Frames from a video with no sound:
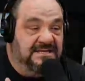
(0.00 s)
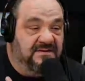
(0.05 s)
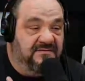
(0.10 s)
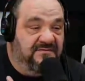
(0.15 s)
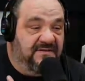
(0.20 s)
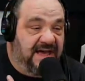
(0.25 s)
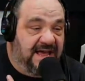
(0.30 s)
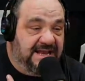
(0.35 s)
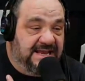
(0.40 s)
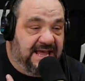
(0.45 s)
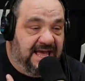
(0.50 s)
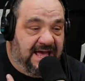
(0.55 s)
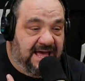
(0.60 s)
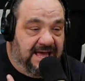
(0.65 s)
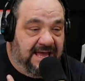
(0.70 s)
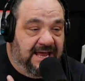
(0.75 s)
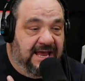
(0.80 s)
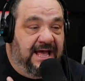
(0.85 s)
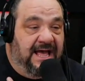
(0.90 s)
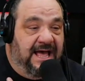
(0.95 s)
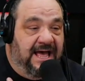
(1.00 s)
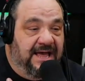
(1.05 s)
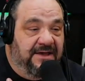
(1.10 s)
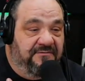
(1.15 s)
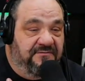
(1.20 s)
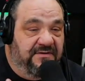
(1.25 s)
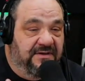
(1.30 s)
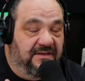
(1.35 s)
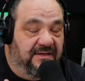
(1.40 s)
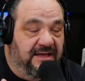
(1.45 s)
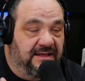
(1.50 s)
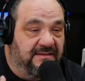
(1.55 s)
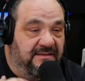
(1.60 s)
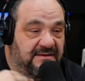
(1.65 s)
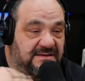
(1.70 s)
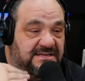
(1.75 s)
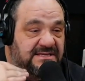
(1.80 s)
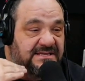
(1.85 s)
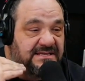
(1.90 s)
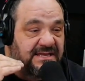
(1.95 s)
a fat guy, I feel like
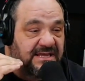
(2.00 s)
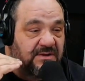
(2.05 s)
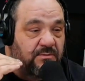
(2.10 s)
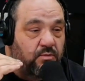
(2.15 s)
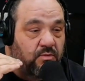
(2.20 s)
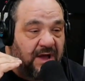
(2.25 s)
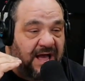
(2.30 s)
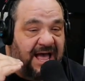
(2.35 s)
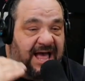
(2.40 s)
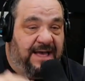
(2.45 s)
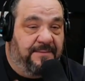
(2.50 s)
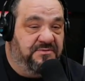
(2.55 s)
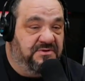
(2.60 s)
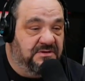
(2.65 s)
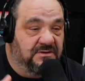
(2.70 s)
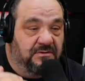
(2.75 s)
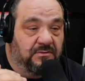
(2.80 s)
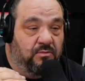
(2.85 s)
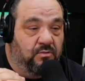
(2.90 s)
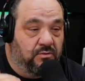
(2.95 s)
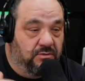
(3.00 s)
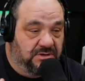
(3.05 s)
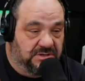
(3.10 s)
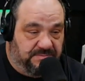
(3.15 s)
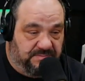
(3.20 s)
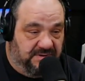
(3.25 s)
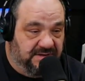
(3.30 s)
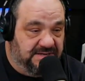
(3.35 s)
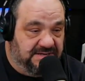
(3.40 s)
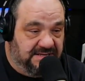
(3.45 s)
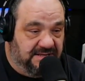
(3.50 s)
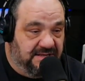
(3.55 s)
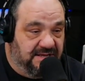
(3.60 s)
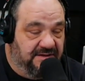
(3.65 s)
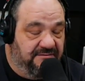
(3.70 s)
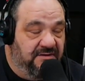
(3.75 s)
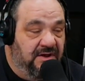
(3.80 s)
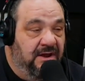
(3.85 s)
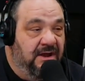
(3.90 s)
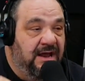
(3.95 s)
this is the absolute worst place to
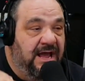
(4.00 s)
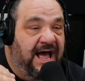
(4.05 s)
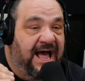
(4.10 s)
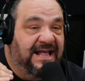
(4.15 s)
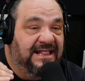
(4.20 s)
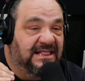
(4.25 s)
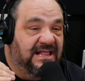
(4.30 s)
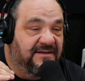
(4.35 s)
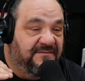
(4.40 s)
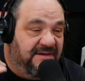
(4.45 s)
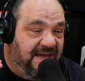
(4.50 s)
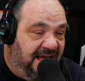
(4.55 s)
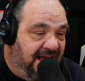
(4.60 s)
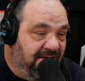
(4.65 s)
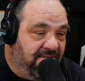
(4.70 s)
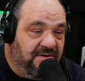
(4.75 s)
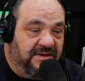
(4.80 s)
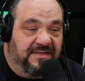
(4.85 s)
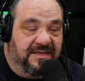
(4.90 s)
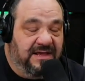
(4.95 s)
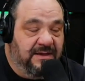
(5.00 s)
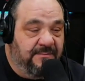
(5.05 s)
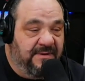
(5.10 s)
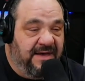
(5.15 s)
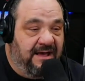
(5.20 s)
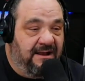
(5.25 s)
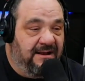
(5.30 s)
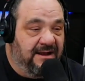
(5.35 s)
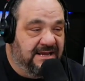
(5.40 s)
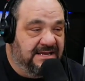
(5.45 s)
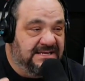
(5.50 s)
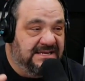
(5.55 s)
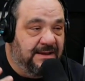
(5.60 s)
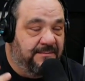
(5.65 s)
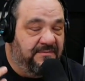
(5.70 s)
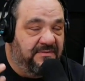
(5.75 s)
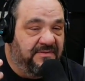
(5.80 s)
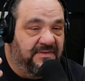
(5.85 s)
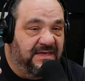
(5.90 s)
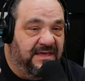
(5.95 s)
live I love everything about it
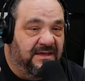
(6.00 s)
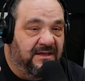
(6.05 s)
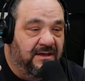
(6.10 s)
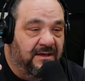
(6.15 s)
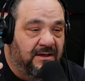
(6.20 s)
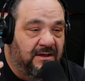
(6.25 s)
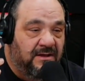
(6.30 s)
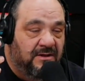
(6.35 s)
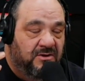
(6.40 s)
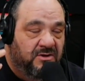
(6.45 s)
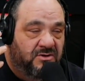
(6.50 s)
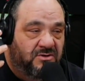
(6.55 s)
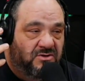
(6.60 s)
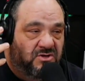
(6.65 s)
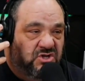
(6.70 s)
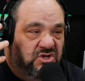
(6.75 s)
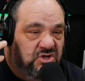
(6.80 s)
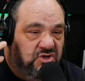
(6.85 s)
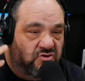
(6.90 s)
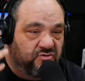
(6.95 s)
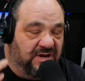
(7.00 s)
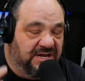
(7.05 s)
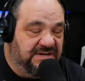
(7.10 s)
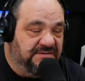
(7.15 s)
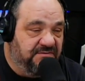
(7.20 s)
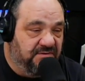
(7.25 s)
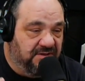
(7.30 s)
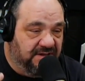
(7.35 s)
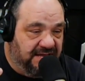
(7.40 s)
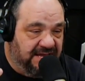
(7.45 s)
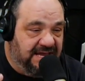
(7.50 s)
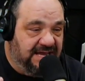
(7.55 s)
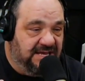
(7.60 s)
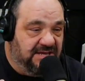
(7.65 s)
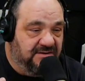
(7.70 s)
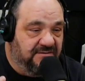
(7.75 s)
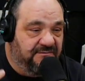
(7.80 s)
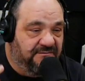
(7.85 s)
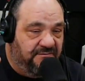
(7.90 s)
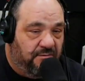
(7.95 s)
except the stressful
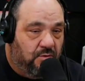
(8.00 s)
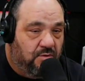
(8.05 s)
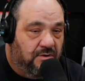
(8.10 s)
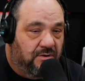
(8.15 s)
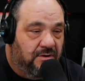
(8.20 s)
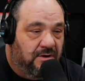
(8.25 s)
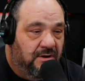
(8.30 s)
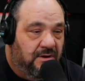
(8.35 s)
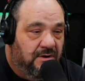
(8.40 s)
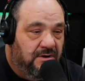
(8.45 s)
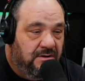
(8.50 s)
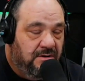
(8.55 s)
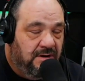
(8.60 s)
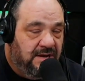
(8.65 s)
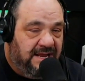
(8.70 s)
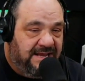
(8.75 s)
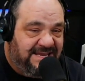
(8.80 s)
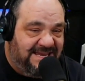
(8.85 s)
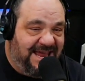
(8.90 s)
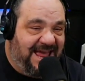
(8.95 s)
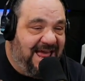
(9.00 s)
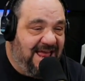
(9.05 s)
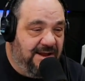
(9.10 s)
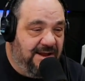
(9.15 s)
heat for 10